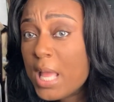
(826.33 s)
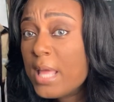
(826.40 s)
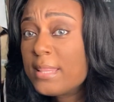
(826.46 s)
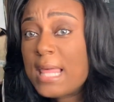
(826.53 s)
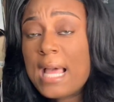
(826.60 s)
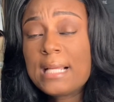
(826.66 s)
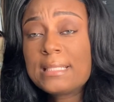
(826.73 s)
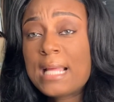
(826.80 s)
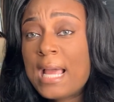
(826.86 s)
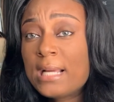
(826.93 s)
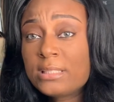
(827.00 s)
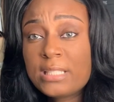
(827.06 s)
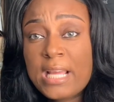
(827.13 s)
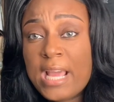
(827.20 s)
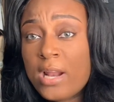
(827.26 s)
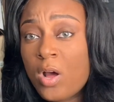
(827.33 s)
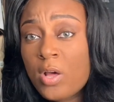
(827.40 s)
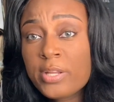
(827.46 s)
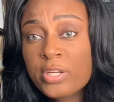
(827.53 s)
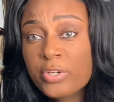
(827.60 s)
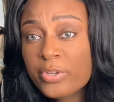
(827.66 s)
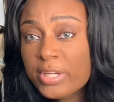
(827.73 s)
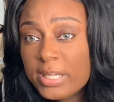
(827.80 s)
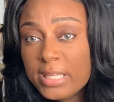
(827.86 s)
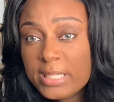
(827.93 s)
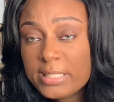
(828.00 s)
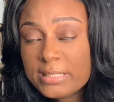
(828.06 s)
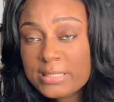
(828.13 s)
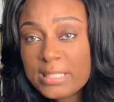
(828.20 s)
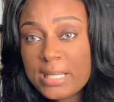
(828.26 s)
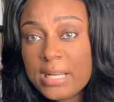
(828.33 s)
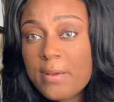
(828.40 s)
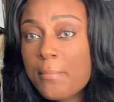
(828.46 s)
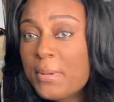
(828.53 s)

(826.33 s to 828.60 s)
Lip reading: that actually had all the ingredients in it,